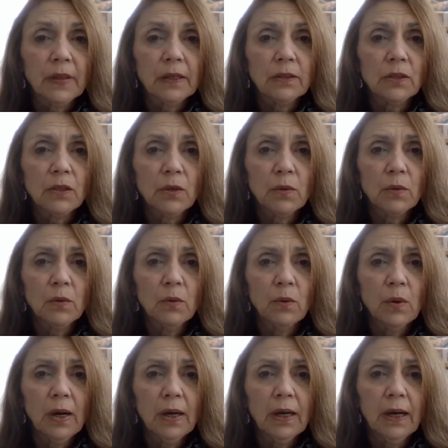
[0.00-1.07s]

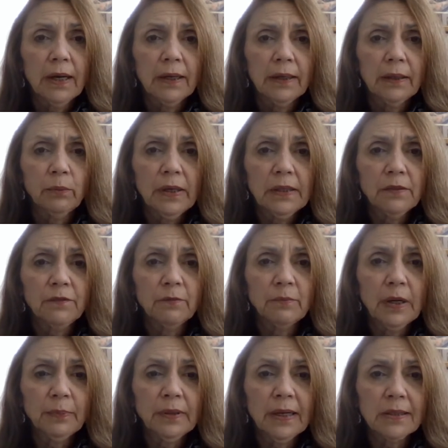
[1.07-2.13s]
So I waited for my
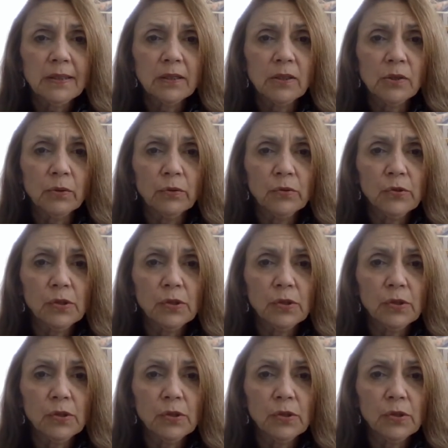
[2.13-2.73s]
plastic surgeon